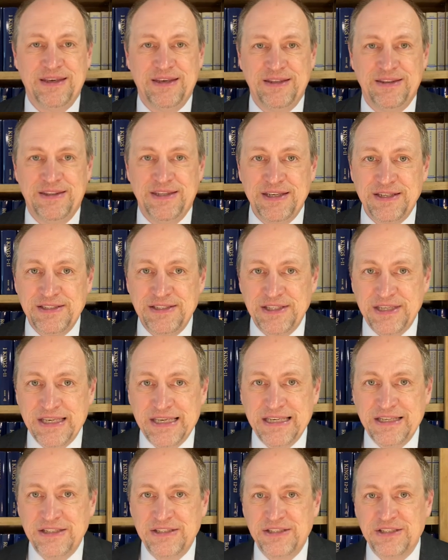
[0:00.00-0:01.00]
This
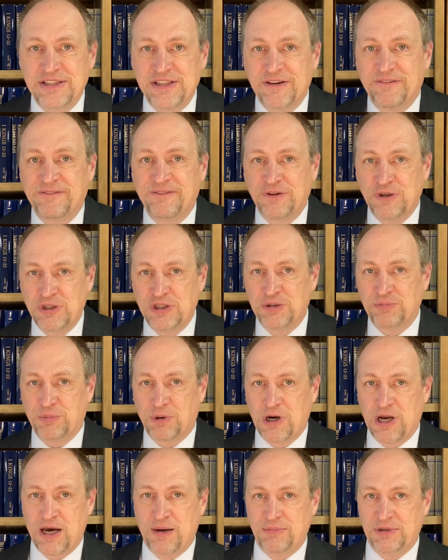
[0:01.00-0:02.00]
is the first
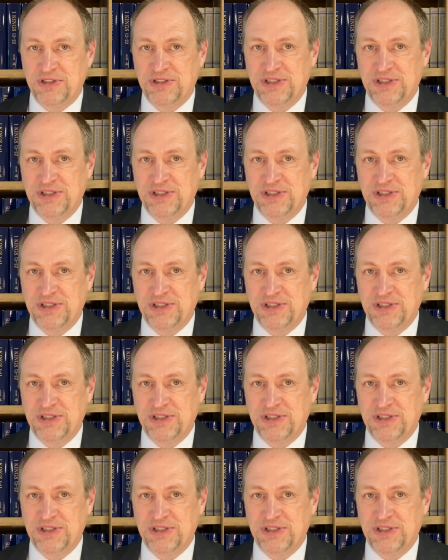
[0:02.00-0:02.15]
promise